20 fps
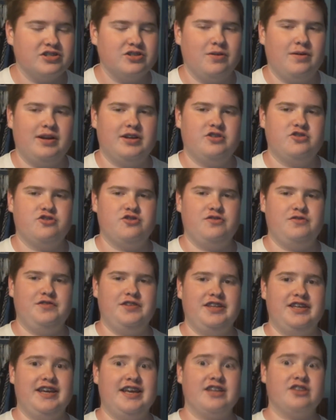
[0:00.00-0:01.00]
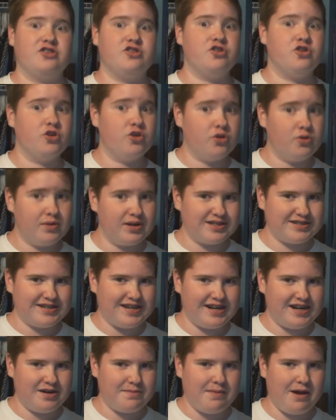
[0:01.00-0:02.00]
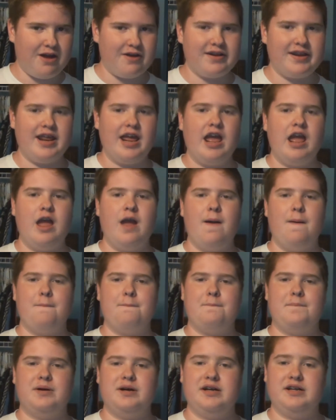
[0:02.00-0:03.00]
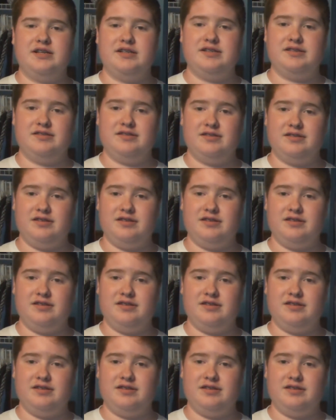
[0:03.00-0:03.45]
so I shouldn't really get too excited about it. But